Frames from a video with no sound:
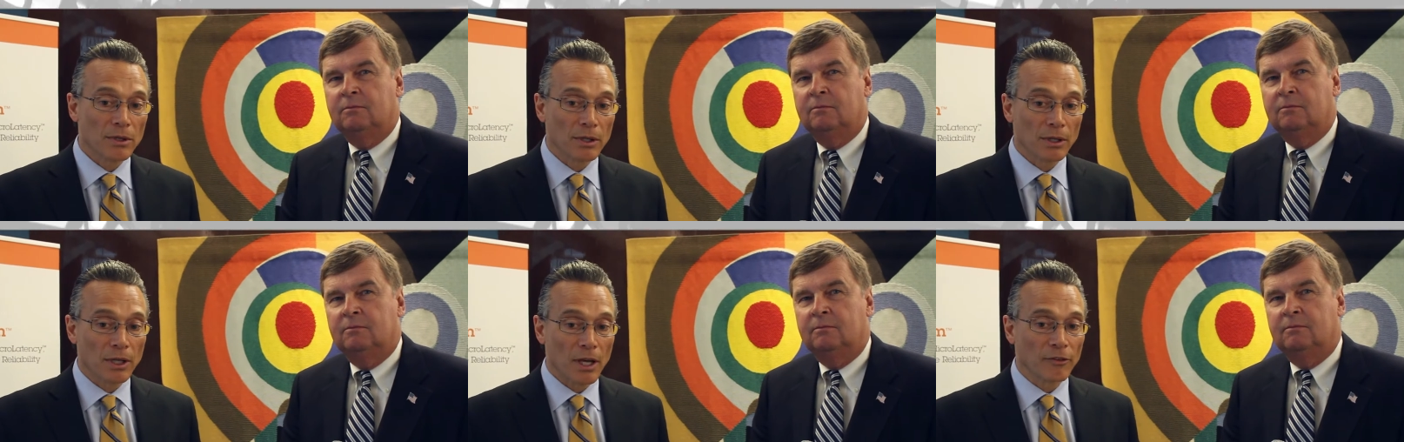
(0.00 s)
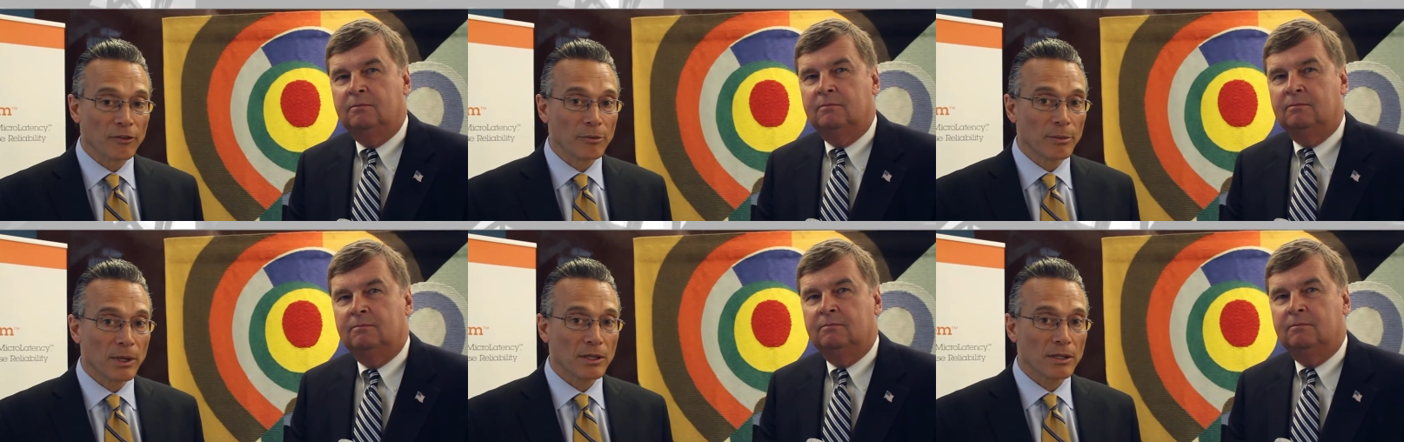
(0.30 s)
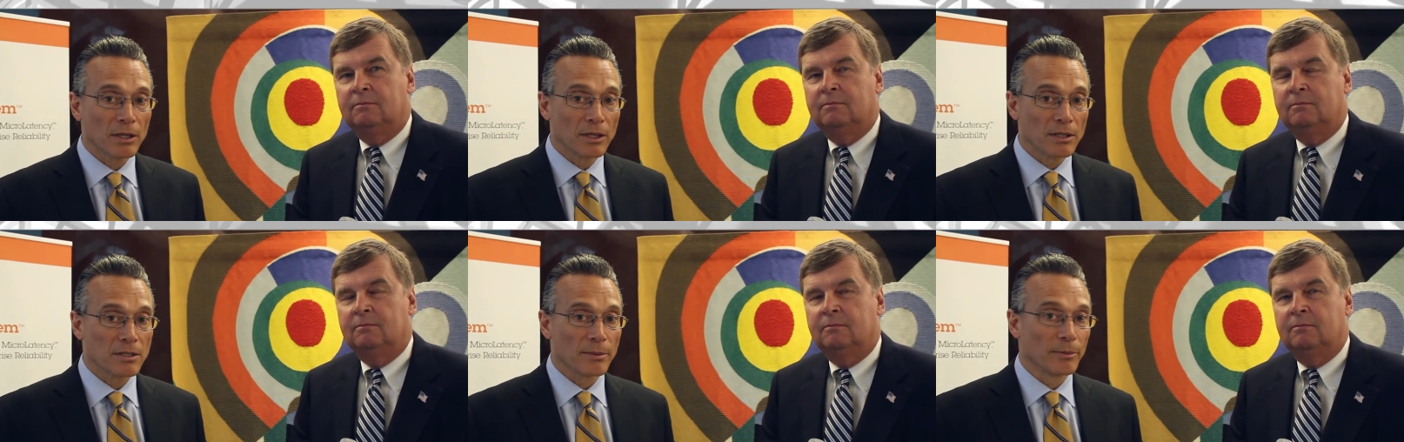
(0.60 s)
Speaker 1: the government
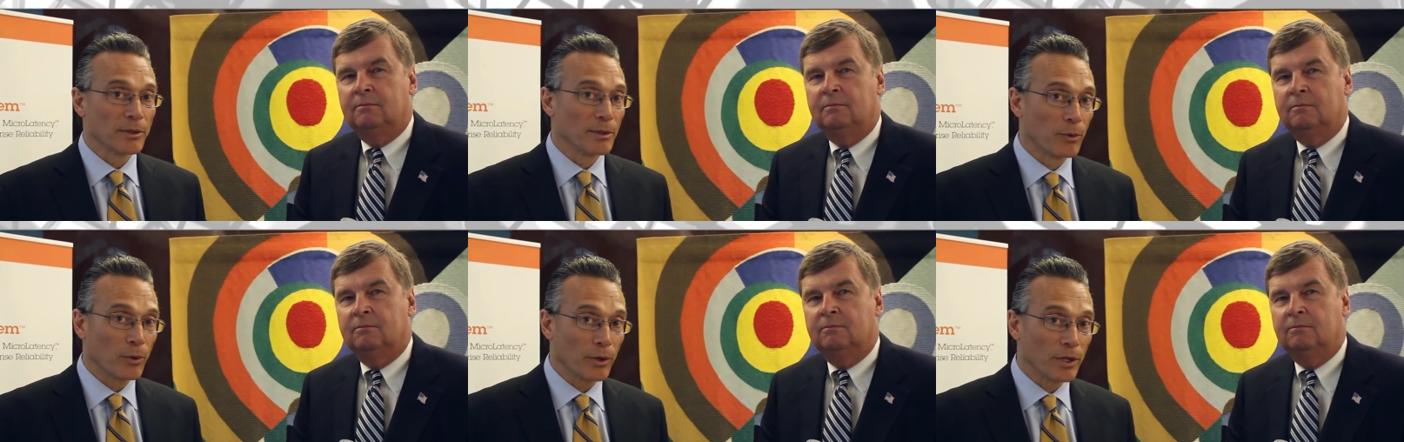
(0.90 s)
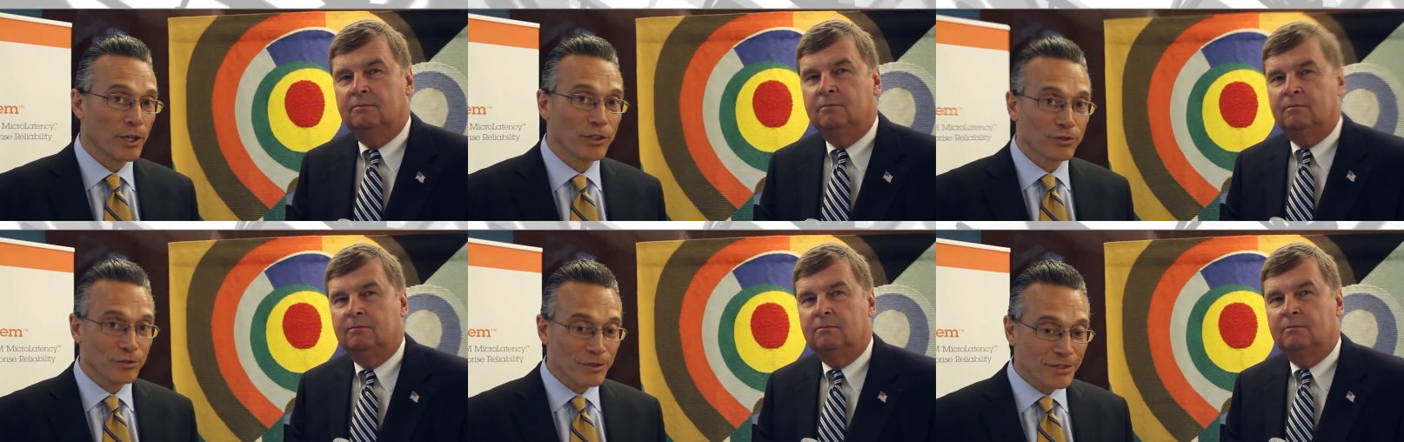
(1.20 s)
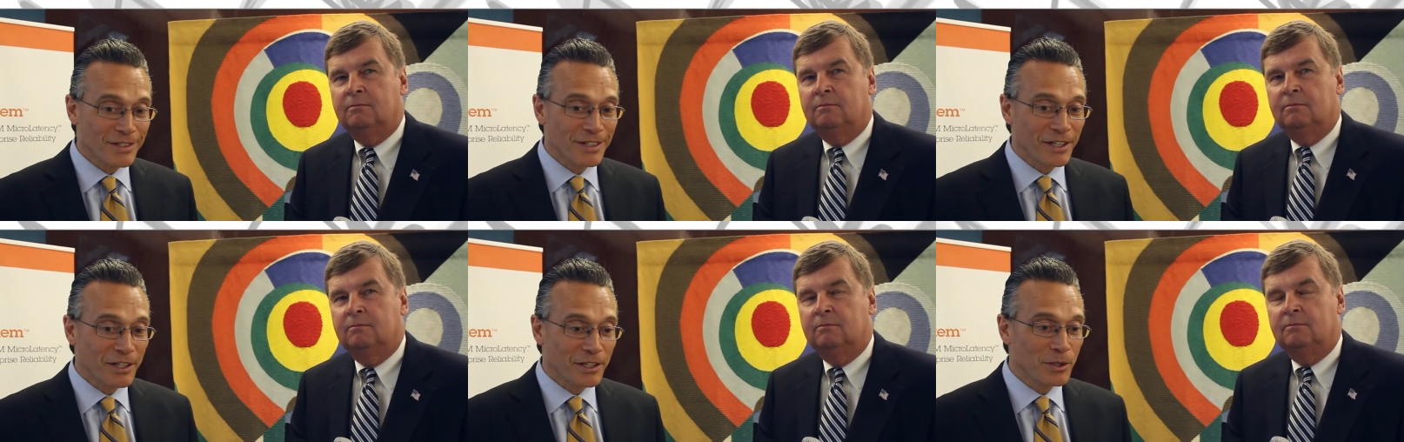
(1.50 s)
and some of the more
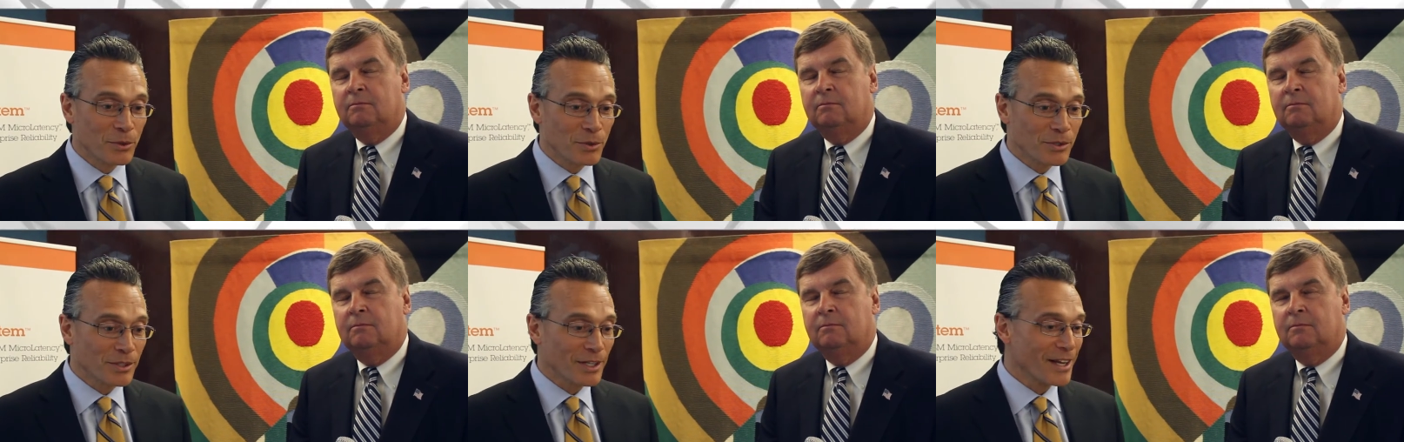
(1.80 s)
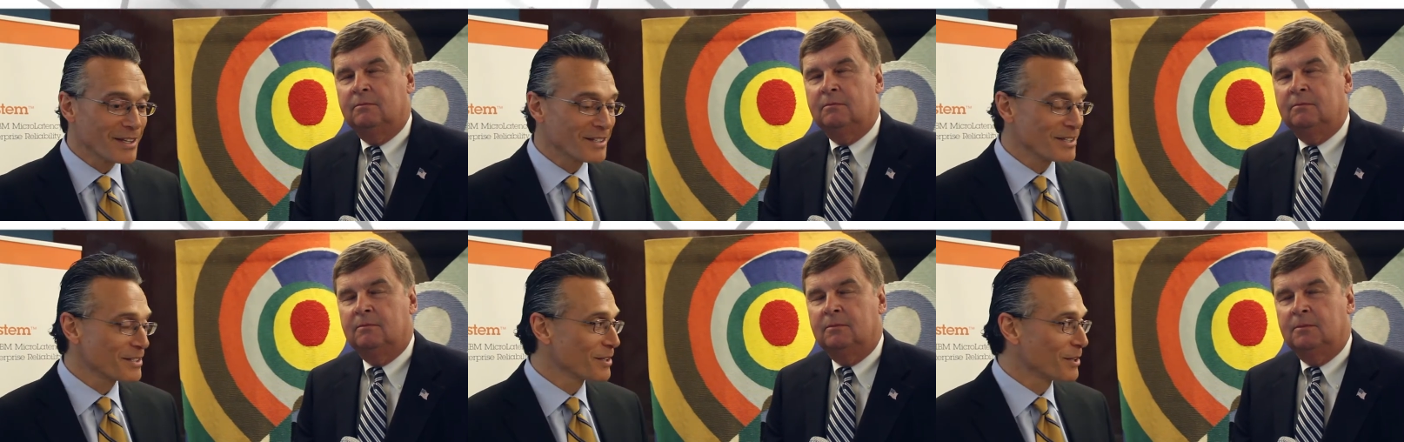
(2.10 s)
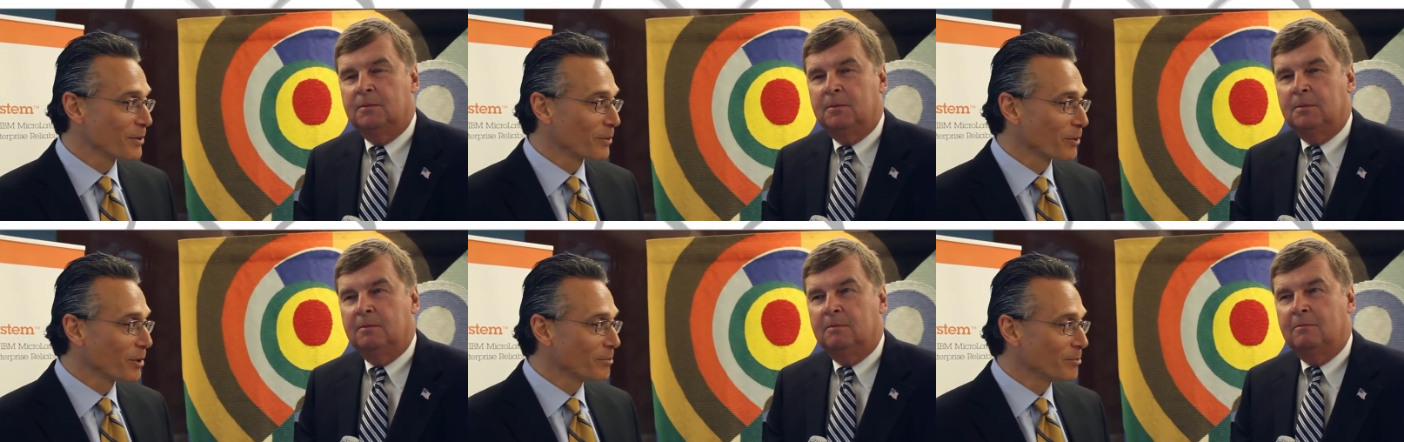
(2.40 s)
interesting use cases in the
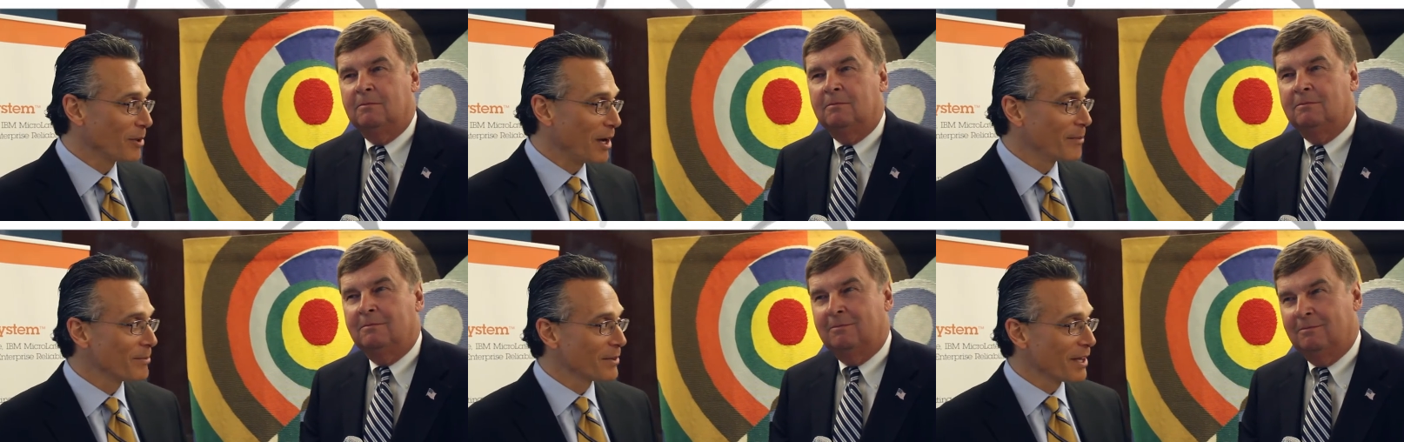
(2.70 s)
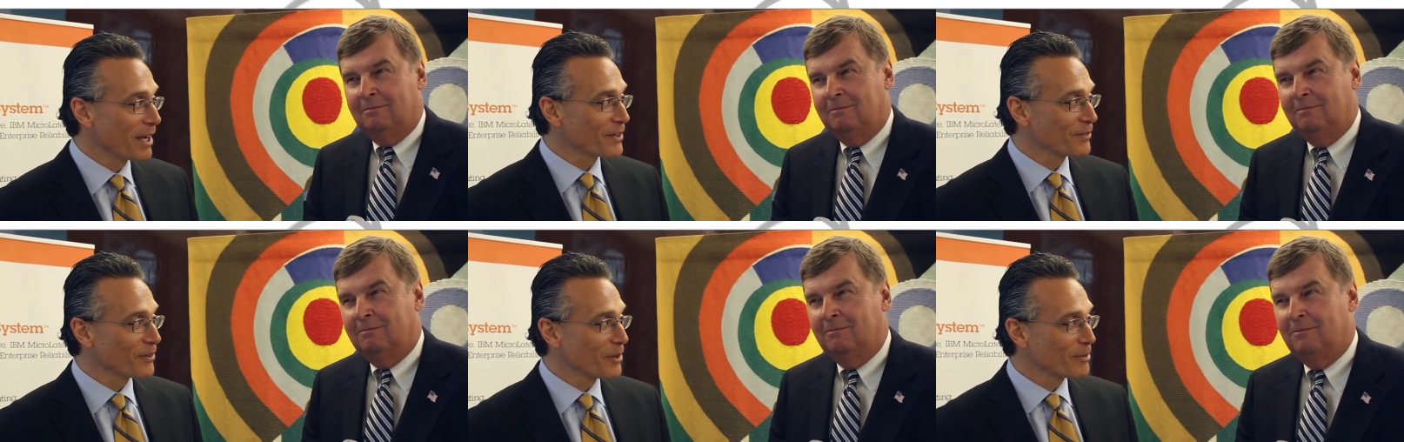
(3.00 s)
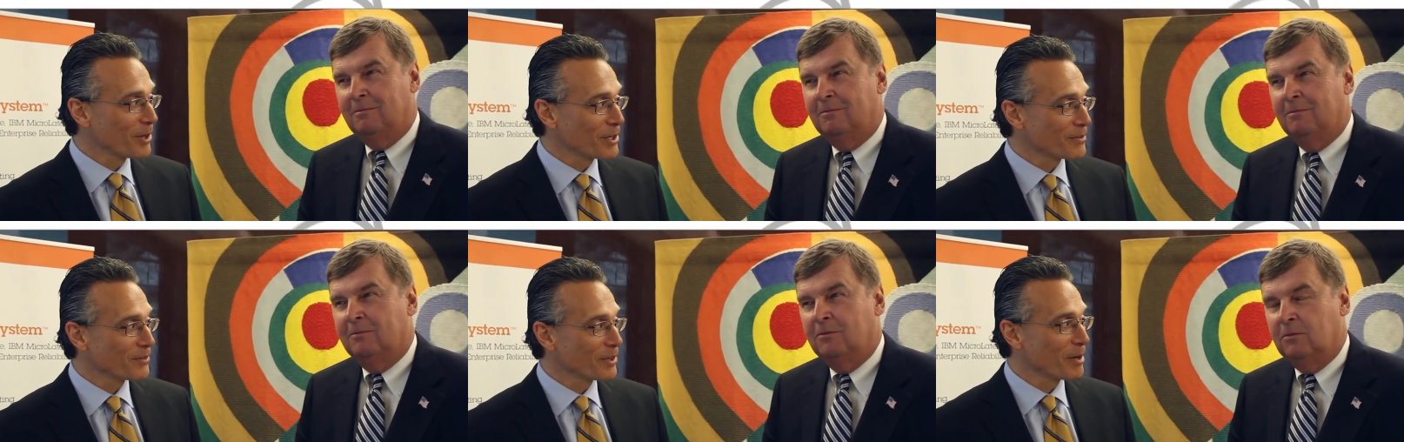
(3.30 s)
world. Bob, thanks very
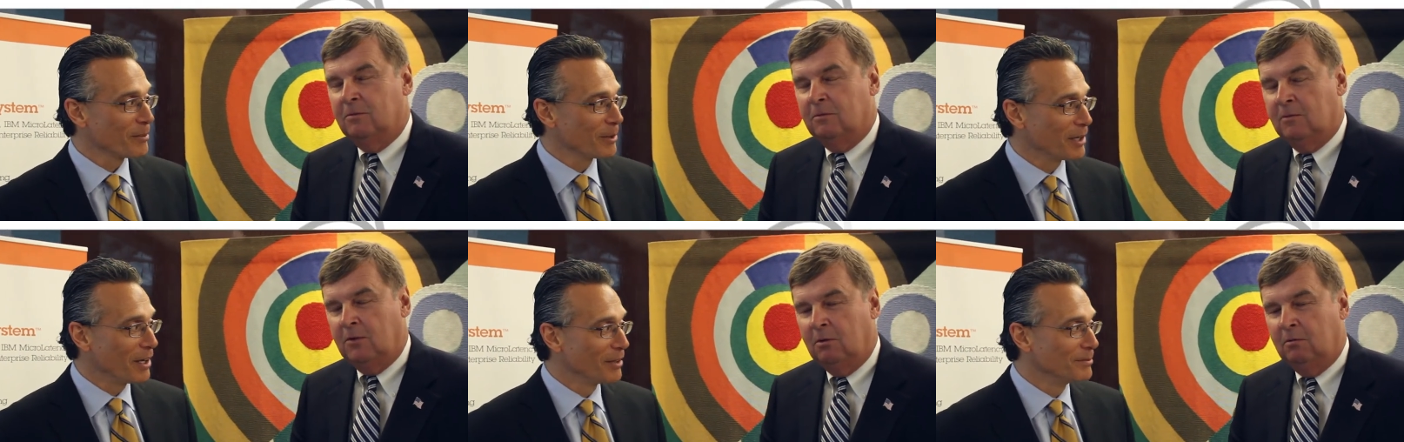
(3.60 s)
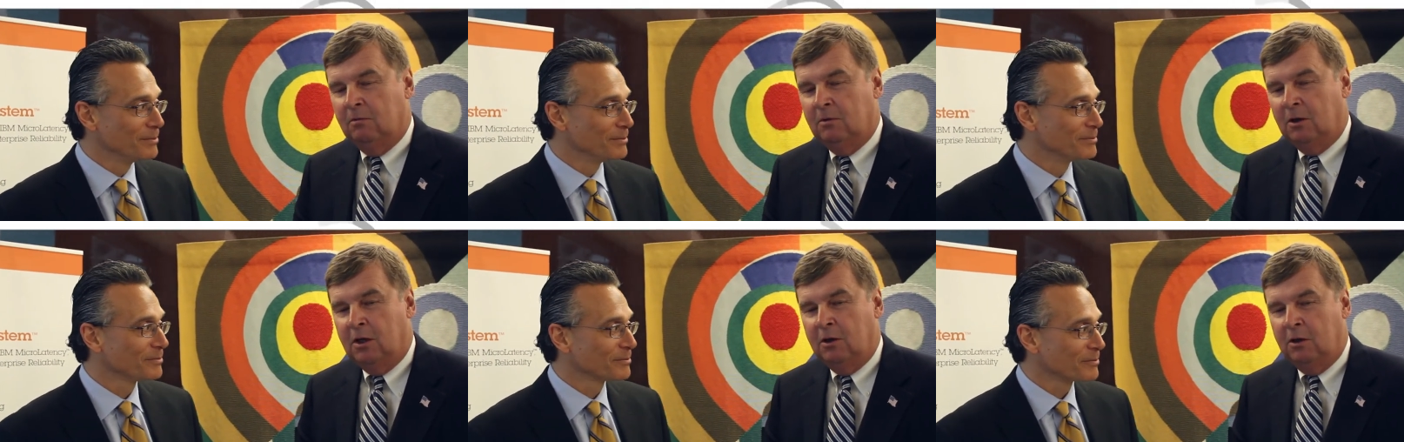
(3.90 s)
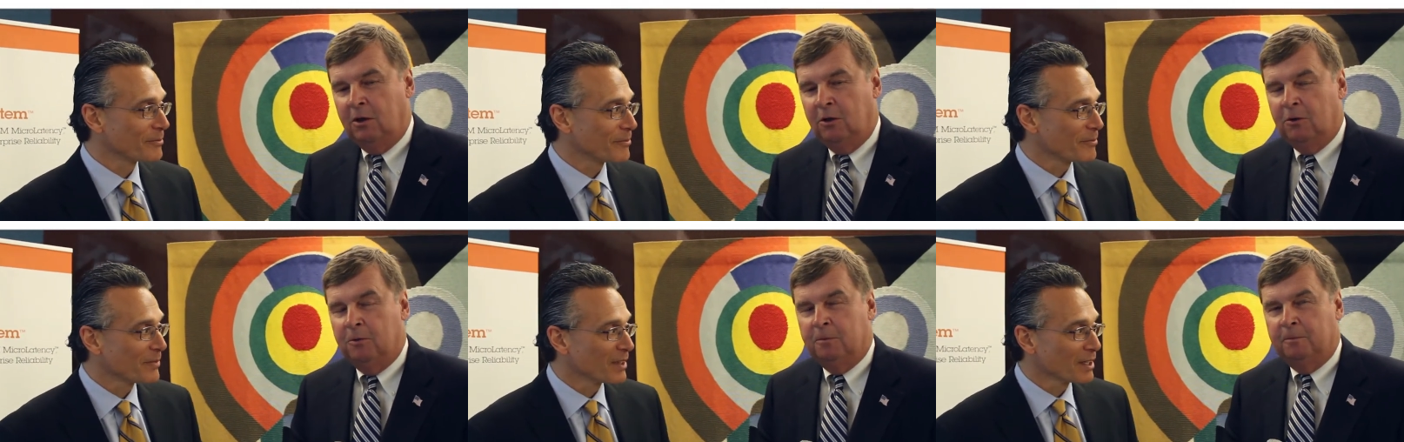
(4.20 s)
much for coming on. Thank
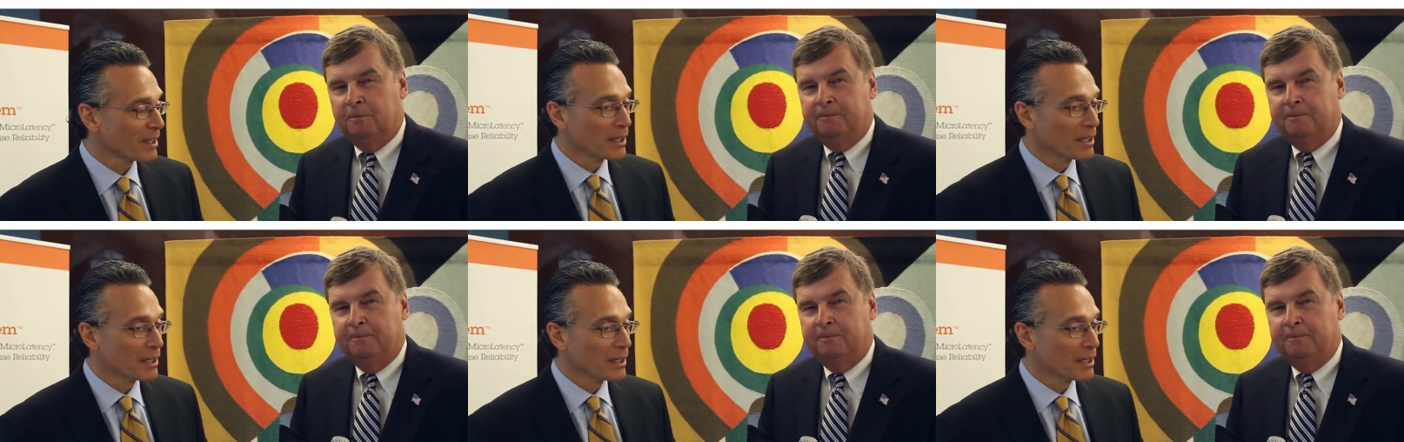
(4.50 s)
you.